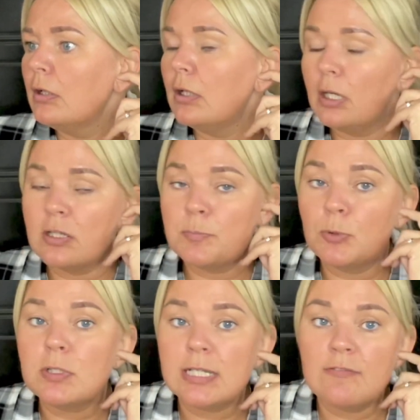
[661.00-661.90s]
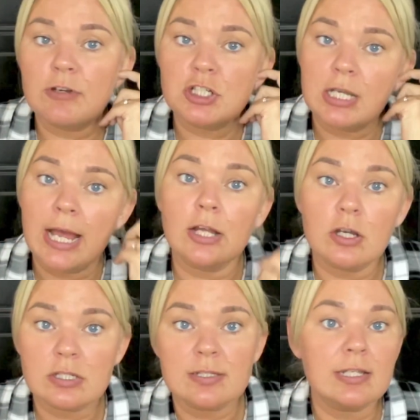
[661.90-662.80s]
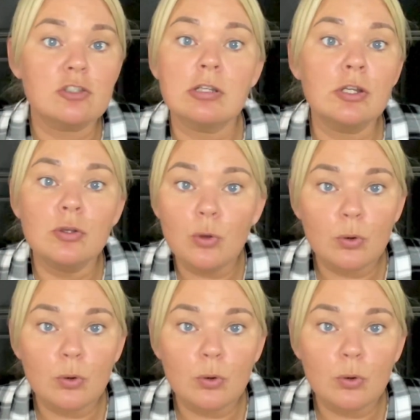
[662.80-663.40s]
It's booked in for July because there's literally no